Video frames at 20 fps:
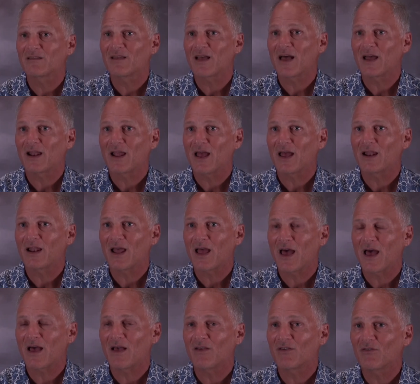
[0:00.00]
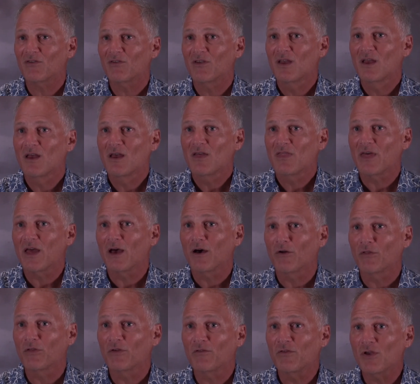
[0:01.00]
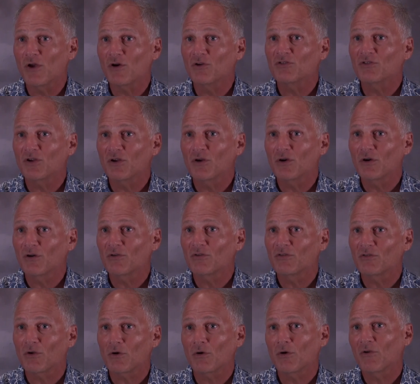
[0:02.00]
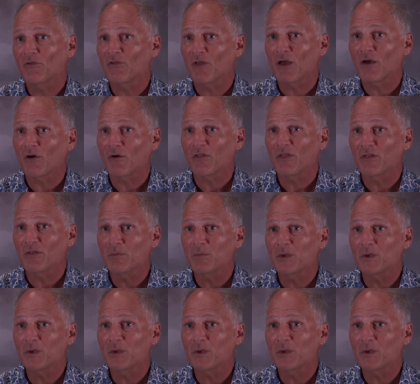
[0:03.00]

that. And as the health of the ocean goes, so goes the health of the